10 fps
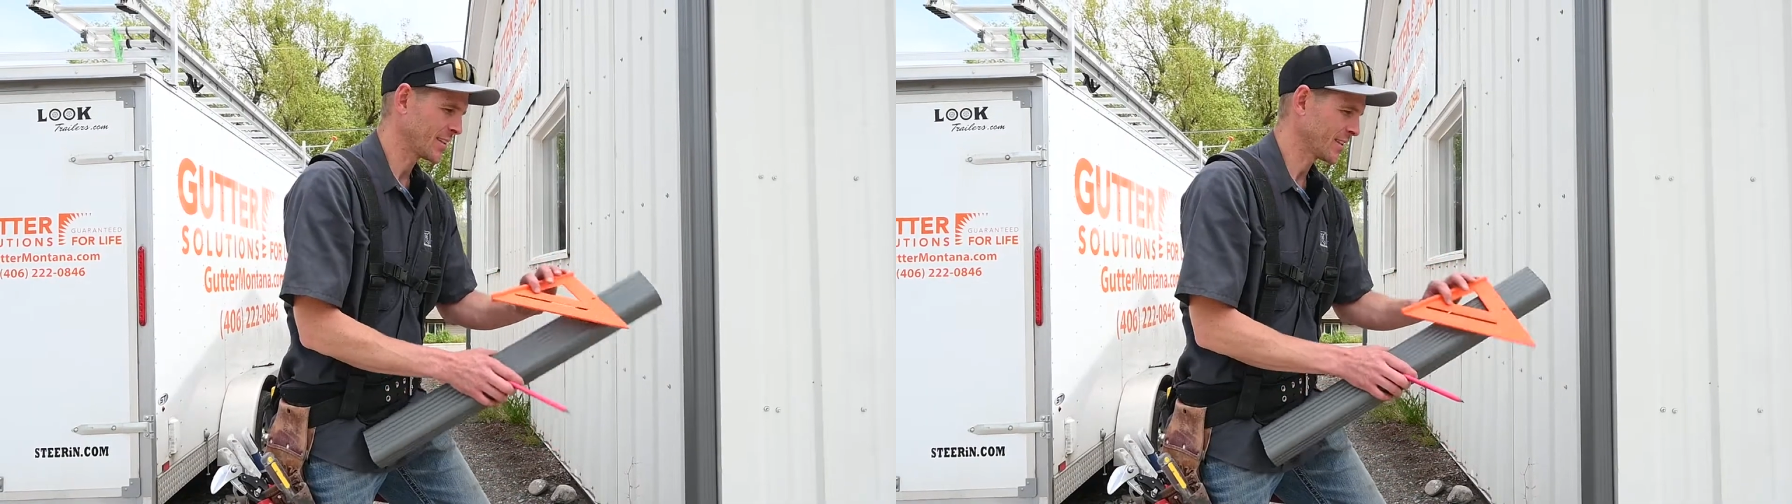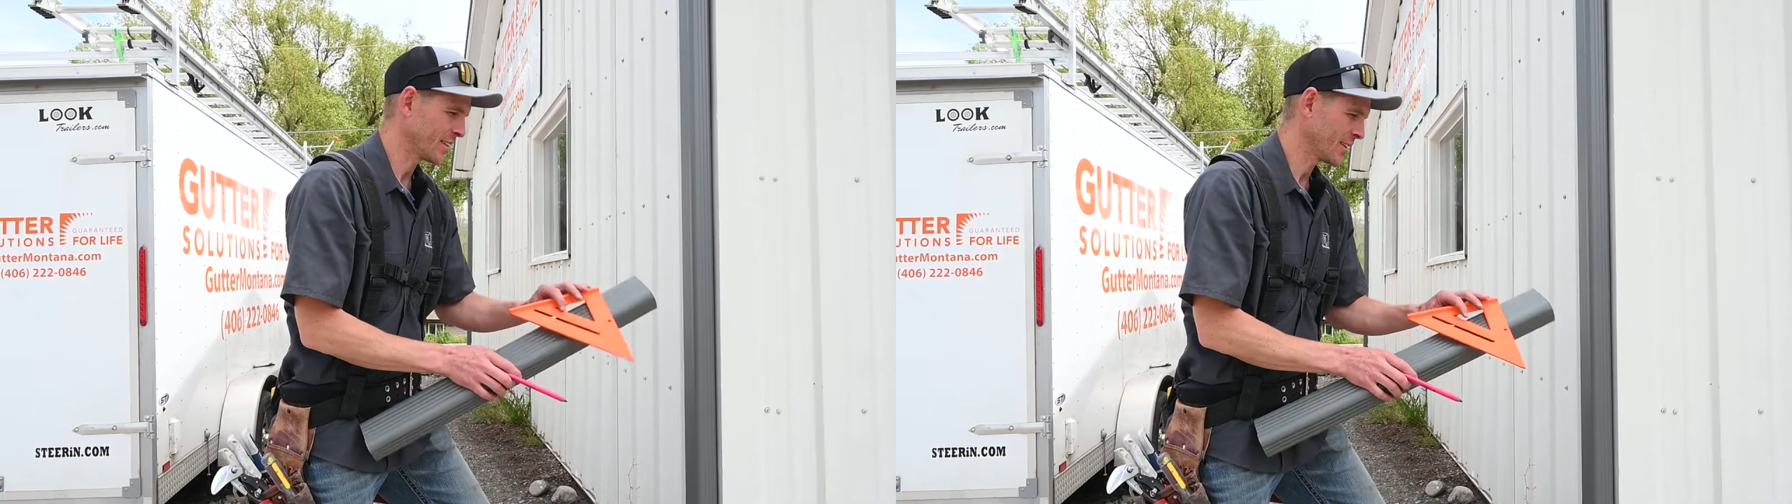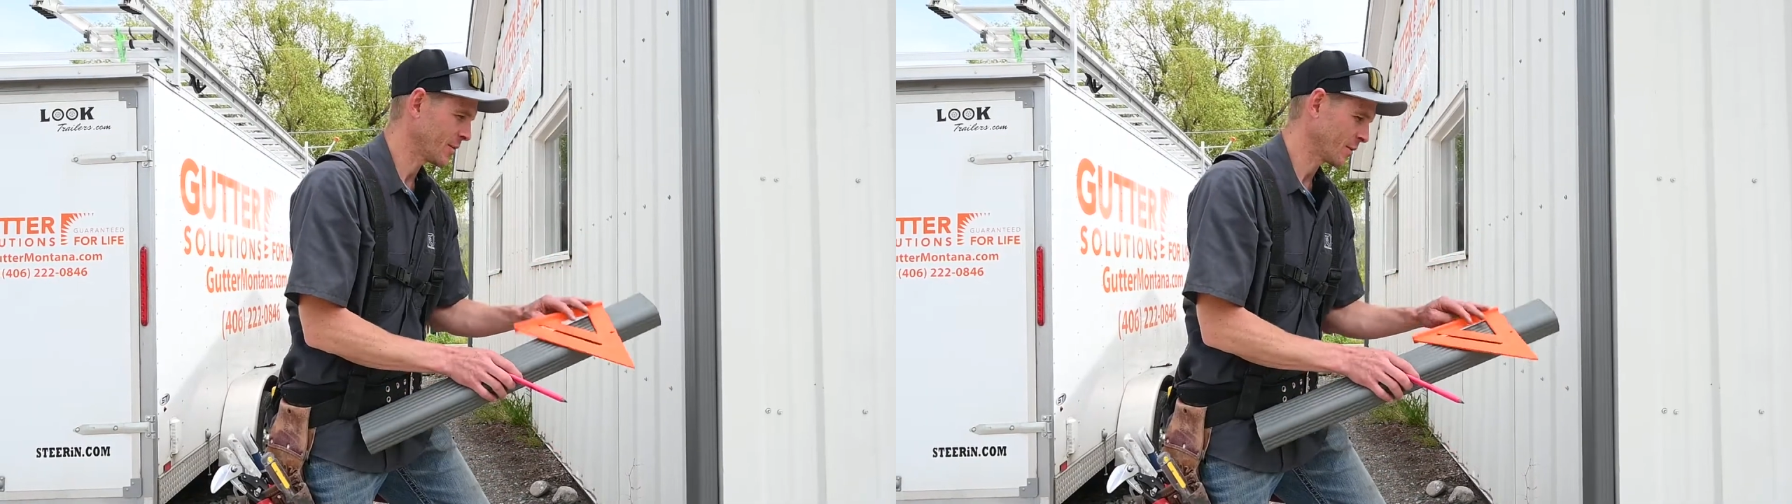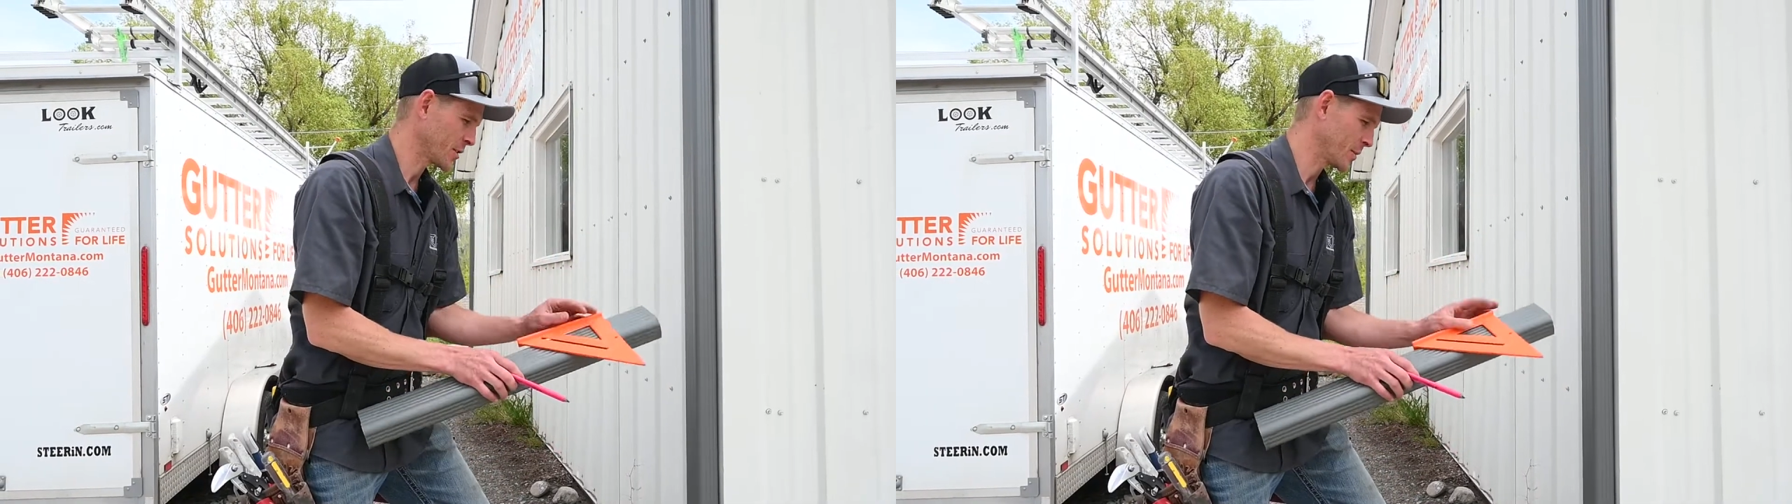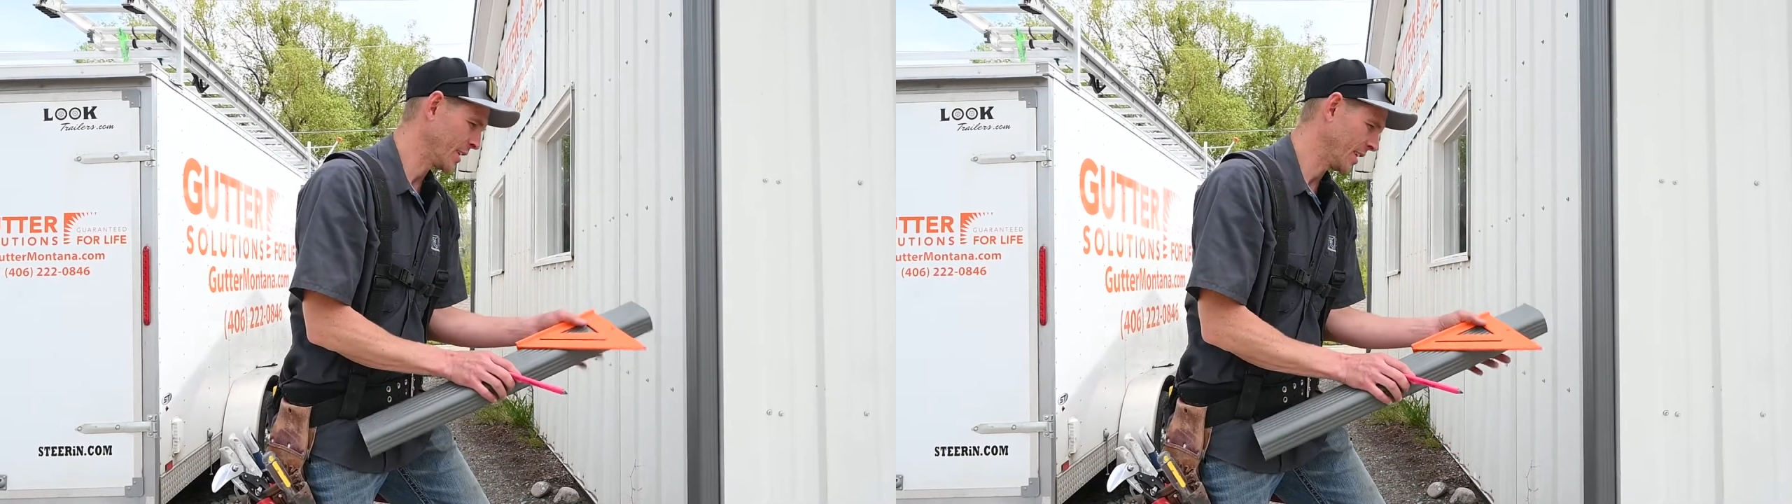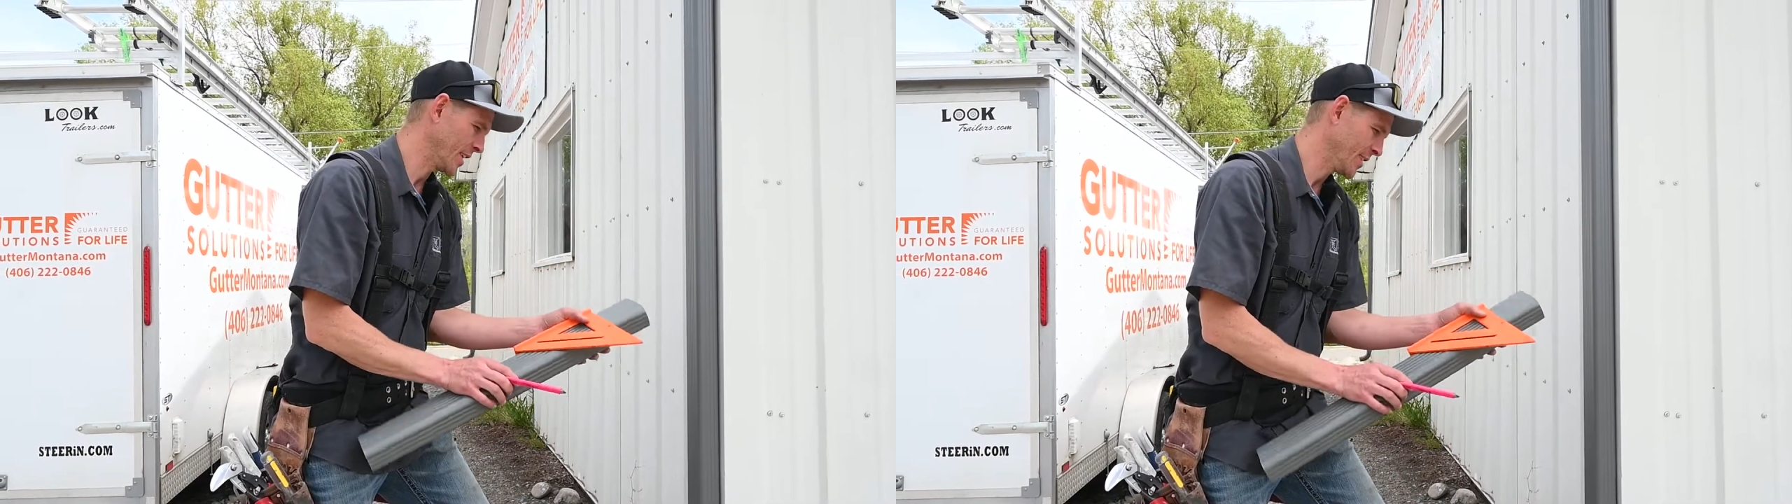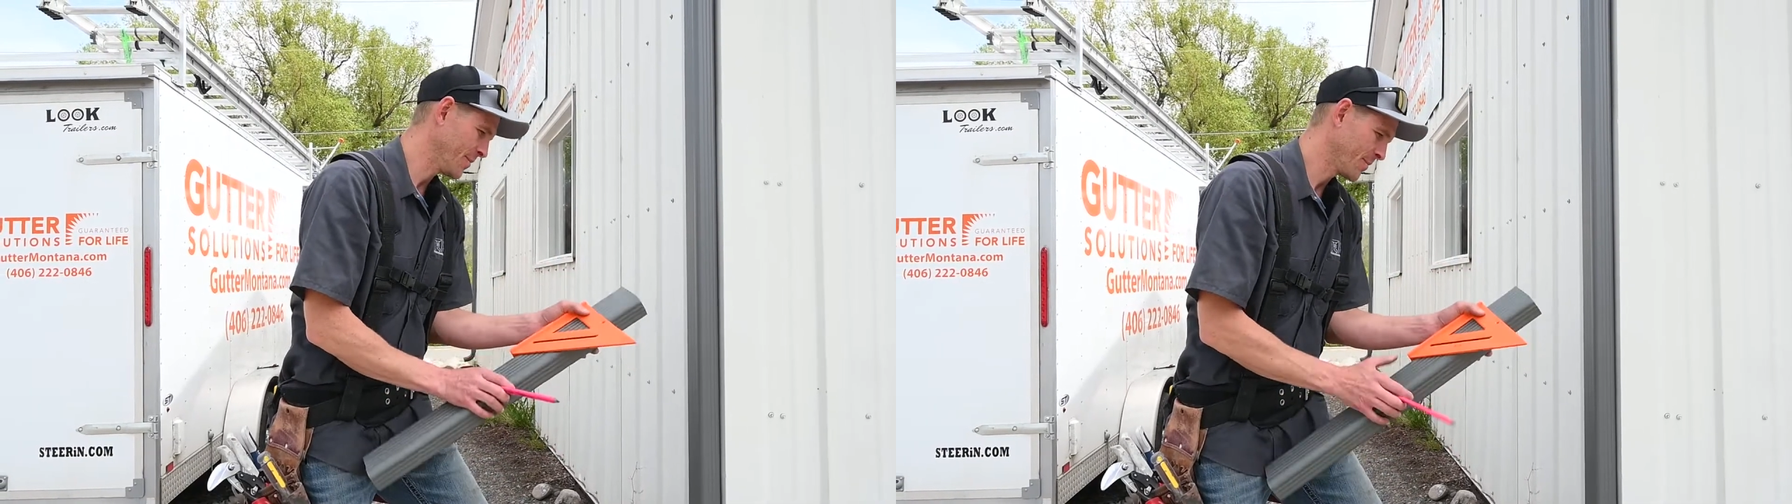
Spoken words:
so that works pretty good.